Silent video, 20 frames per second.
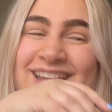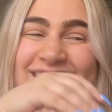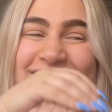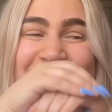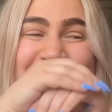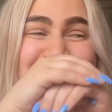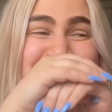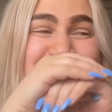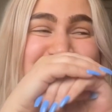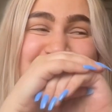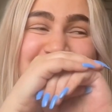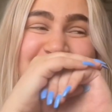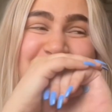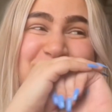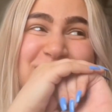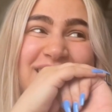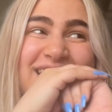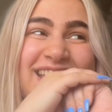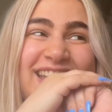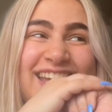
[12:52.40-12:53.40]
I'm just really
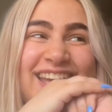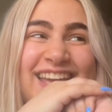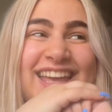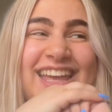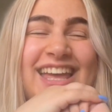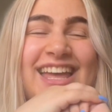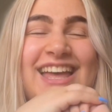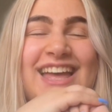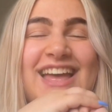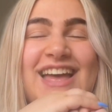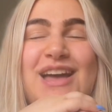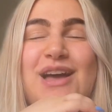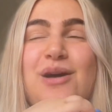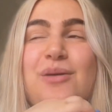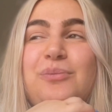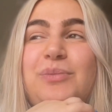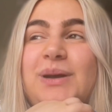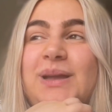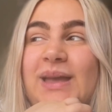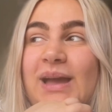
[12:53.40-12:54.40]
picky.
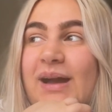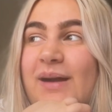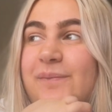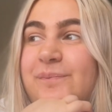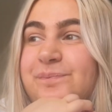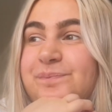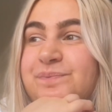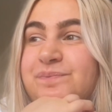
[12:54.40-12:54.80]
But yeah,